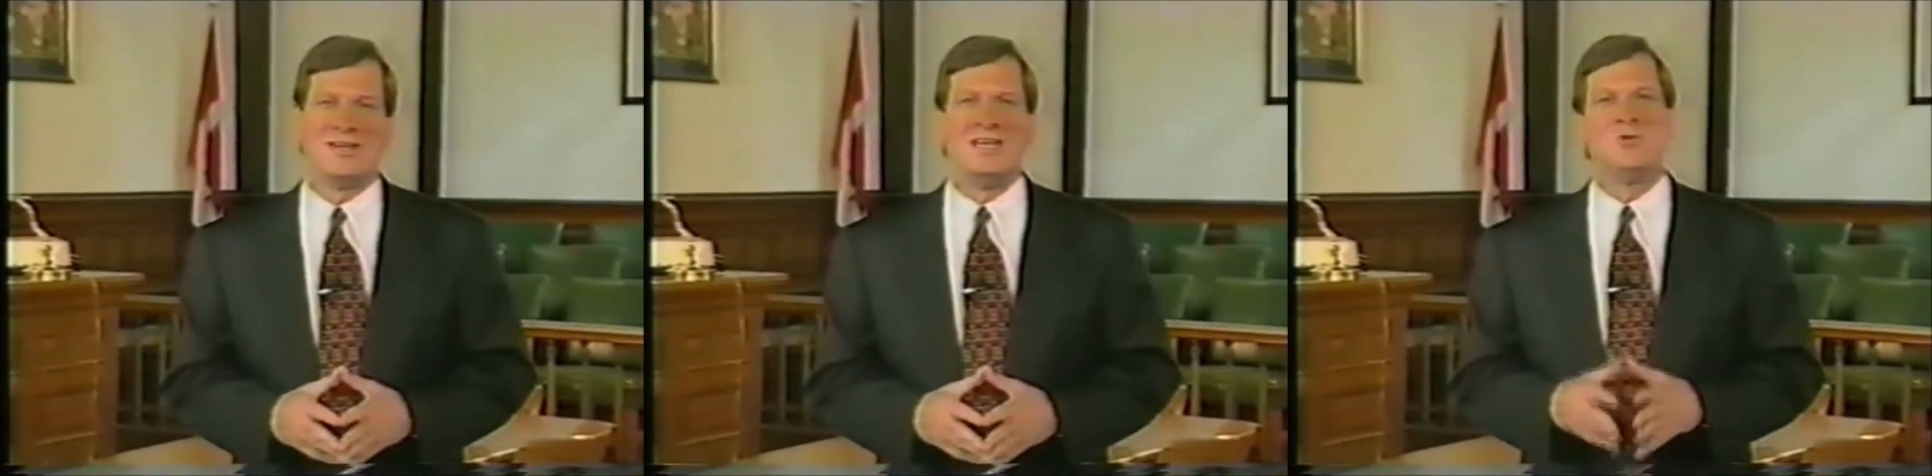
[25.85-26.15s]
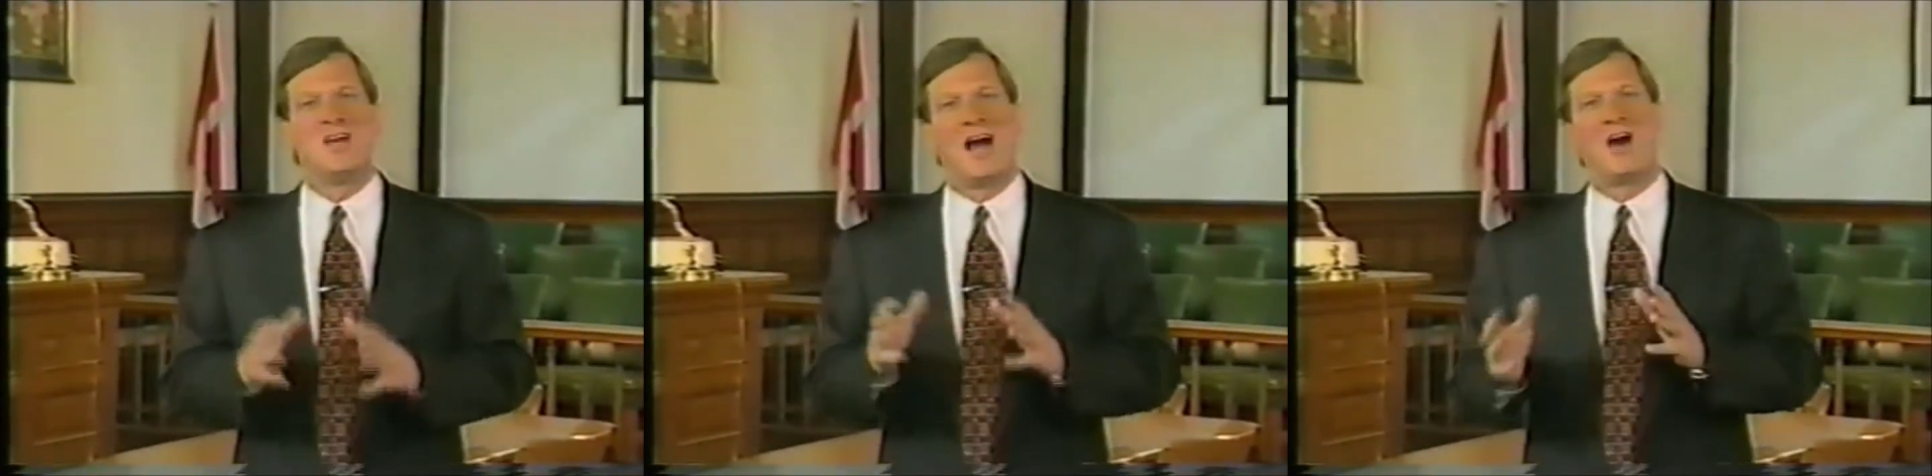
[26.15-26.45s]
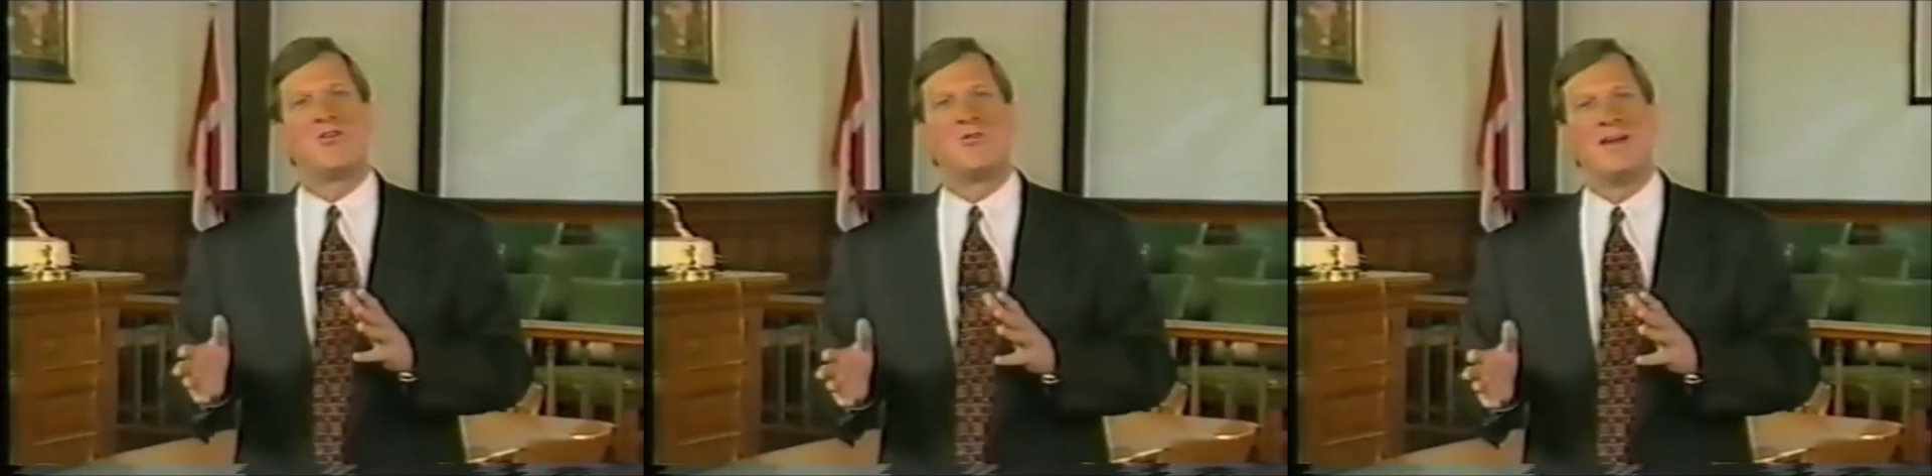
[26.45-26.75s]
He was
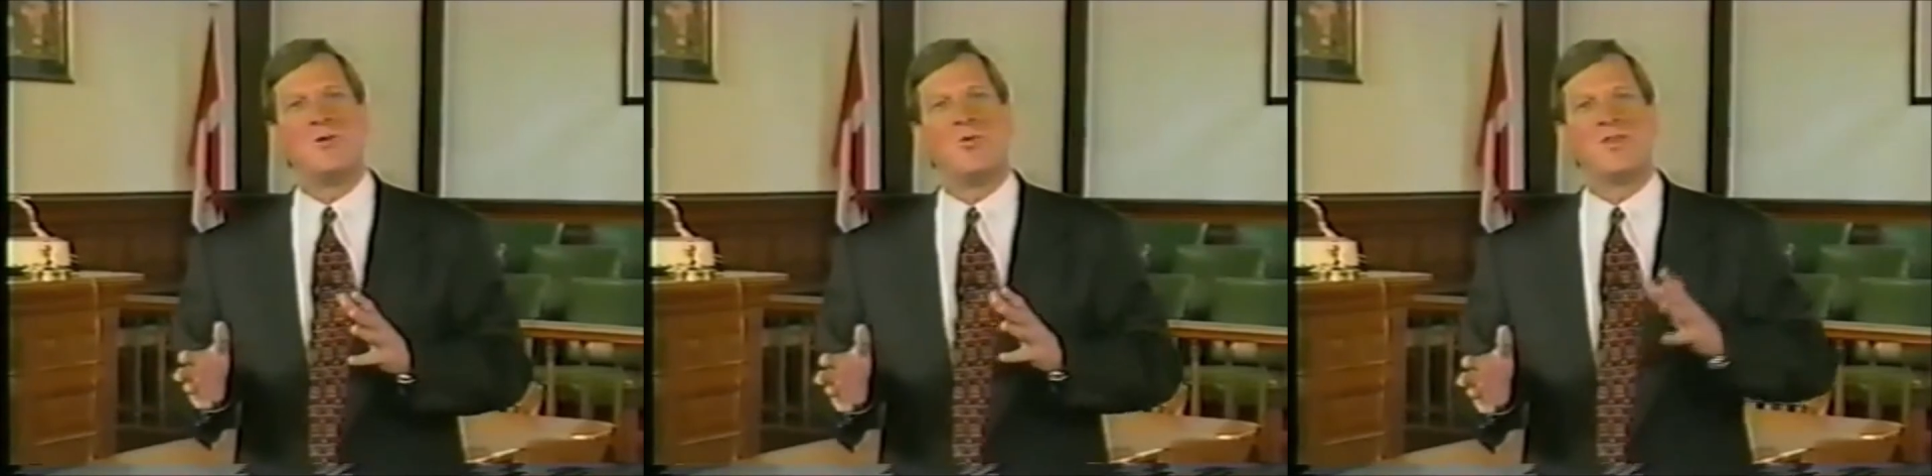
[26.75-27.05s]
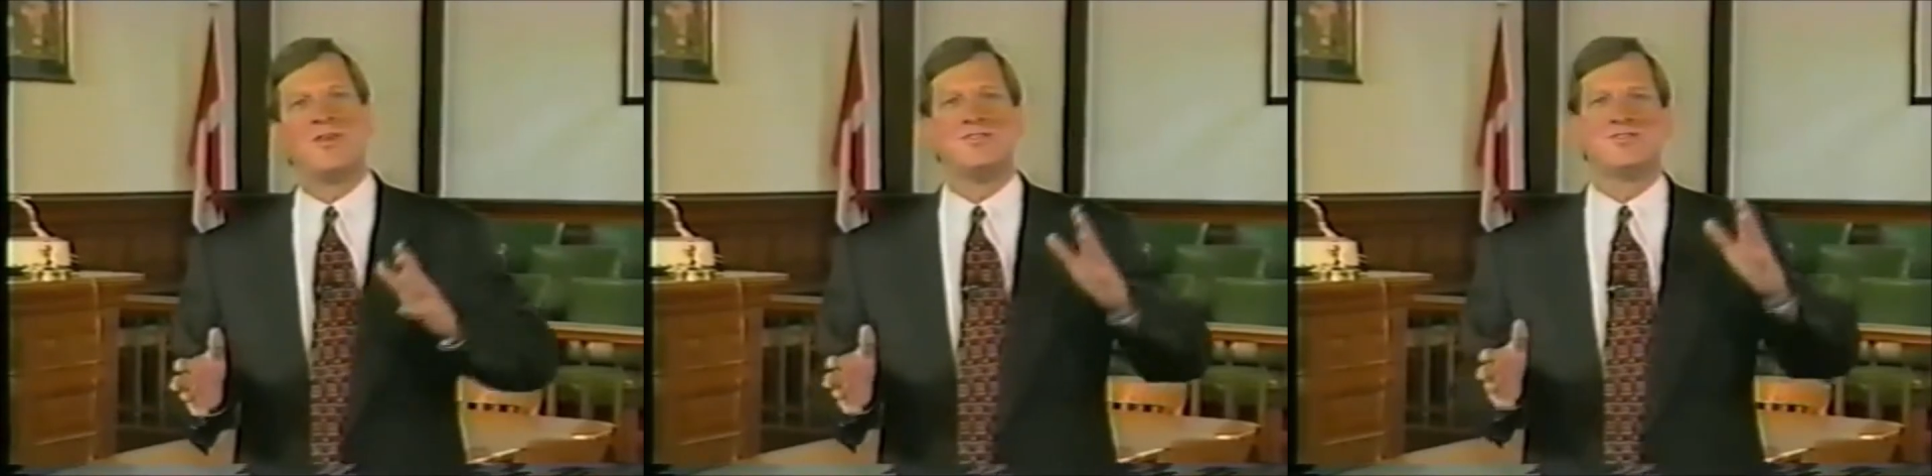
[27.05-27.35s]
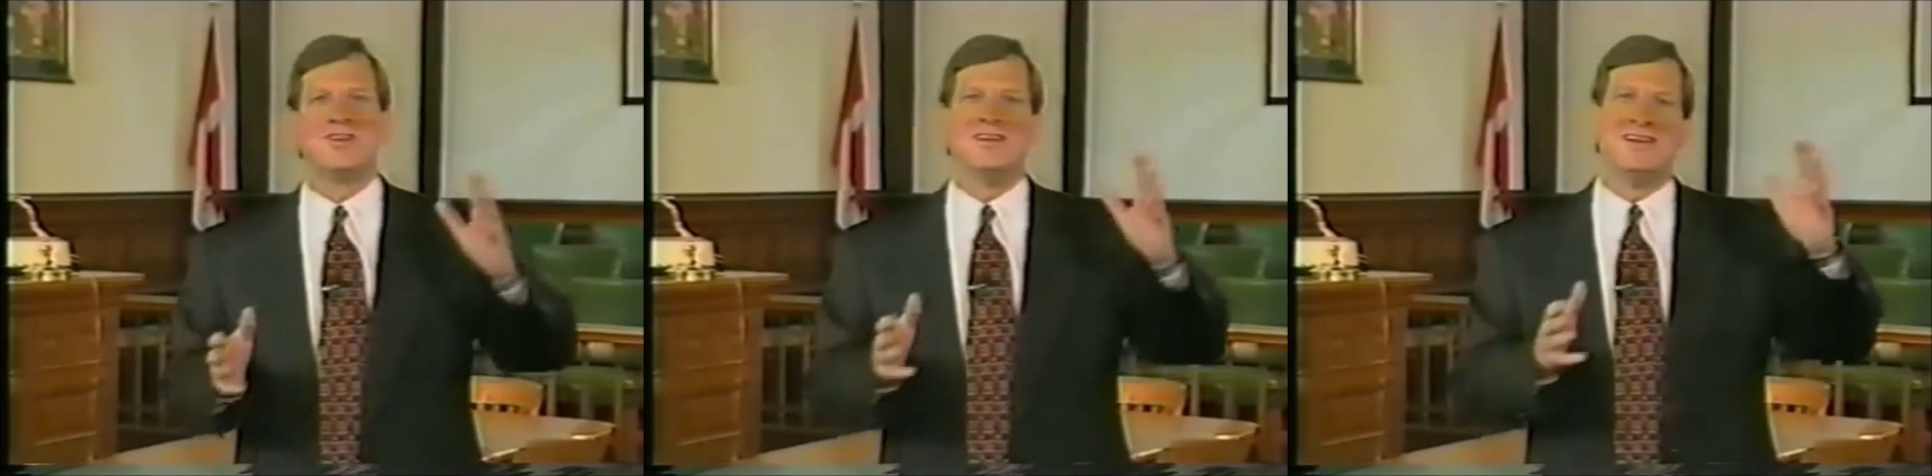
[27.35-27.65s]
arguing with his